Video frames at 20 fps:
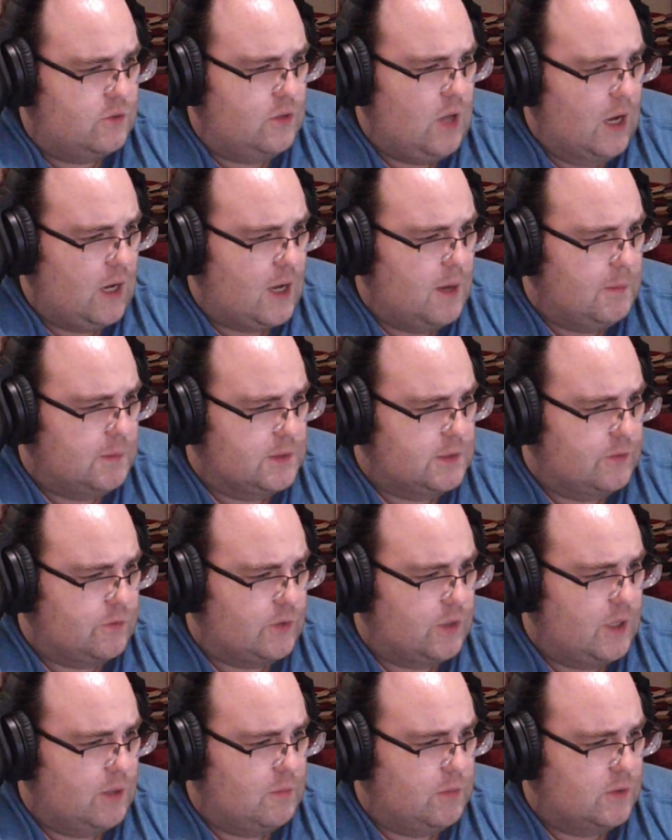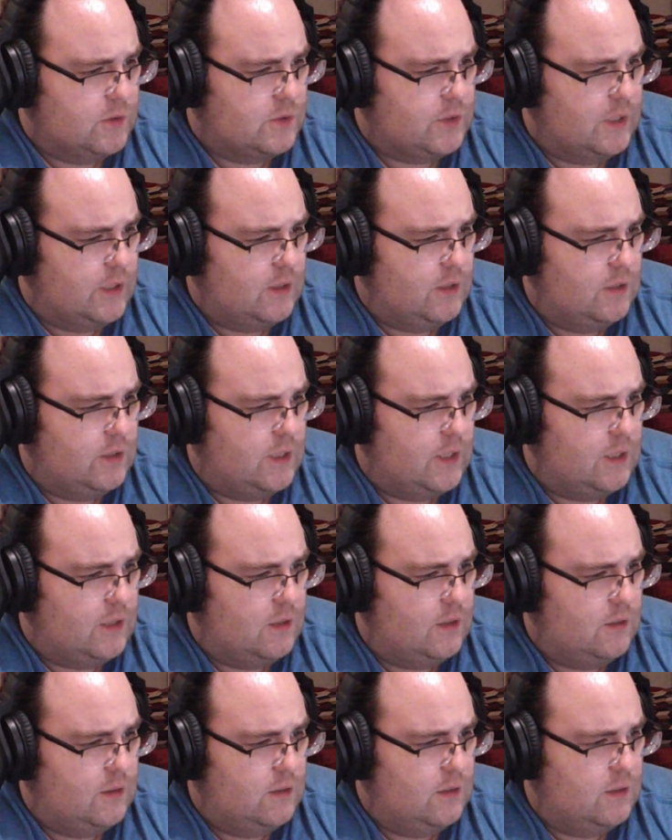a couple different numbers that
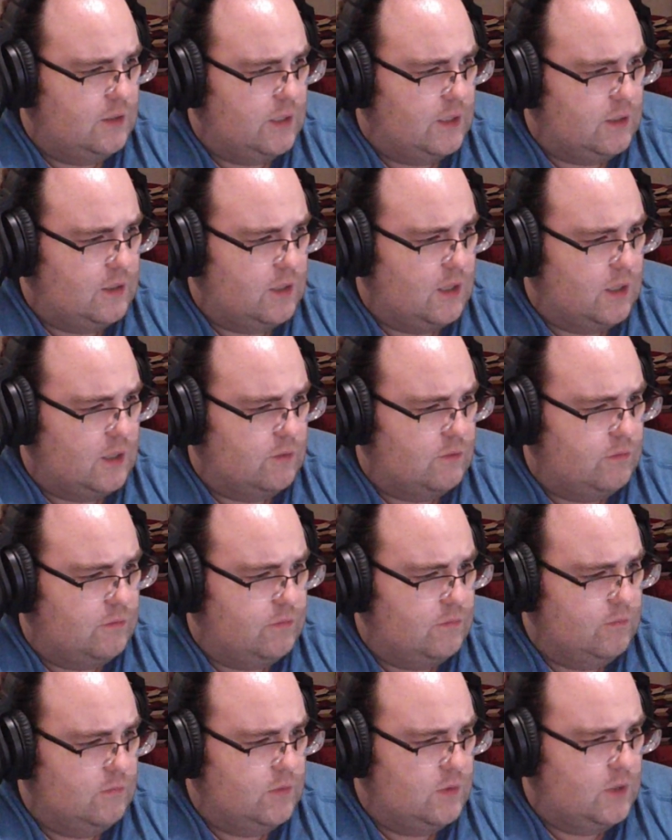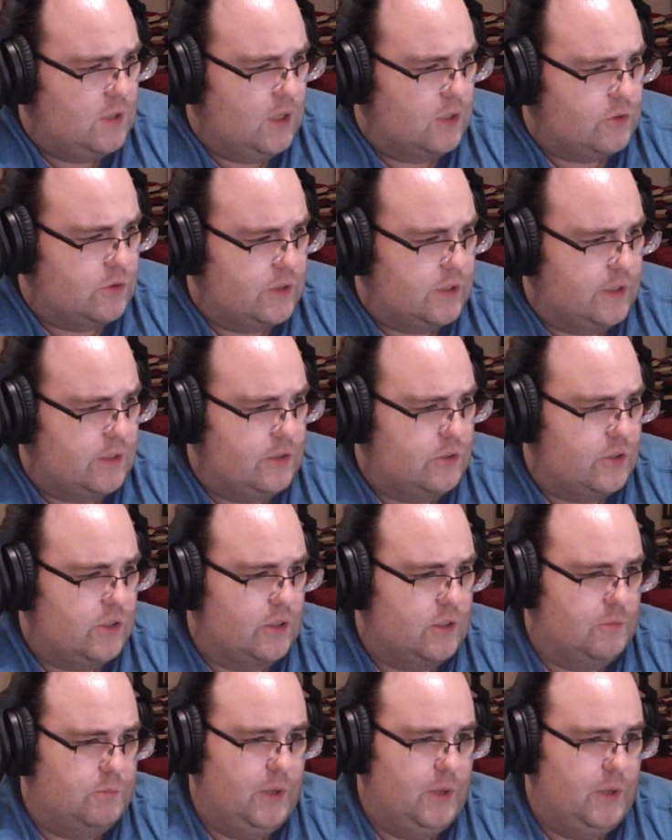kind of contradict each other.